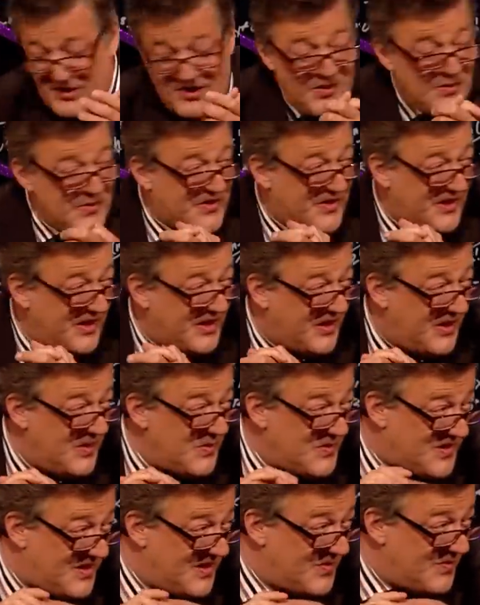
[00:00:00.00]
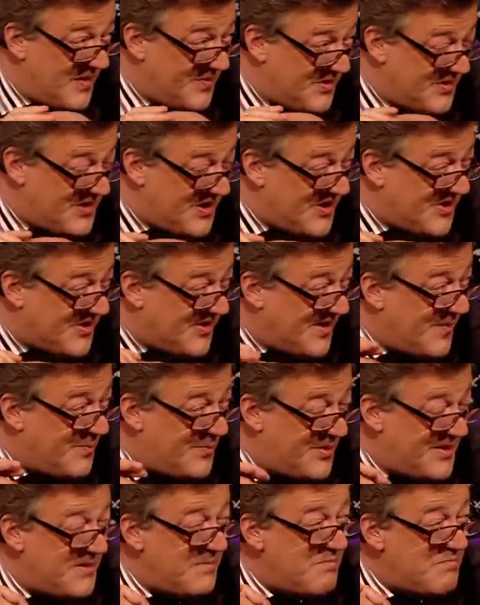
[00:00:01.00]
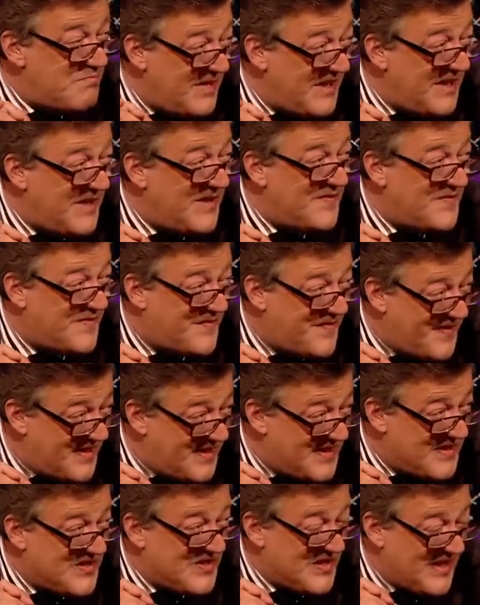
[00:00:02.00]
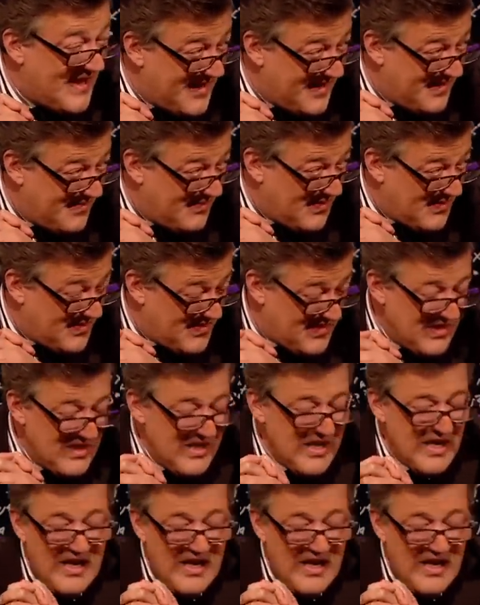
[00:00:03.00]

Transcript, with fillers: cutesy cutesy reputation, they're pretty mean, fierce animals,